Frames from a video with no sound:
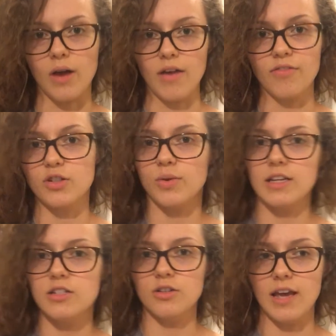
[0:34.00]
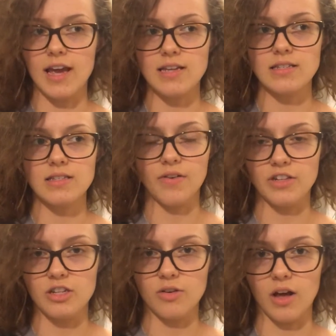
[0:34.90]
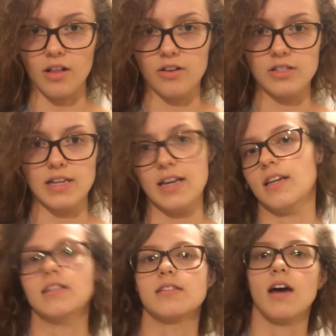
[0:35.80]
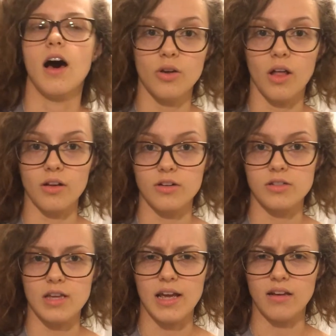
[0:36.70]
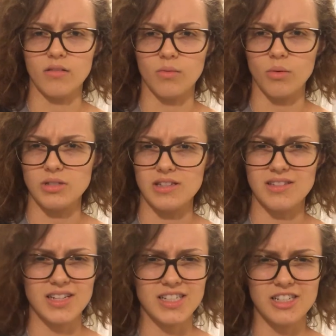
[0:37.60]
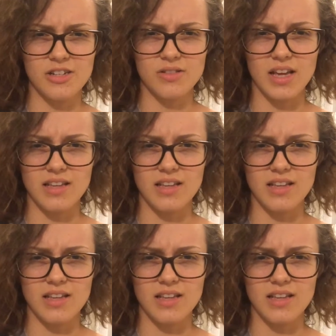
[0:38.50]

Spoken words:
Okay, for 22 days, $52 is $2 and what was it, 62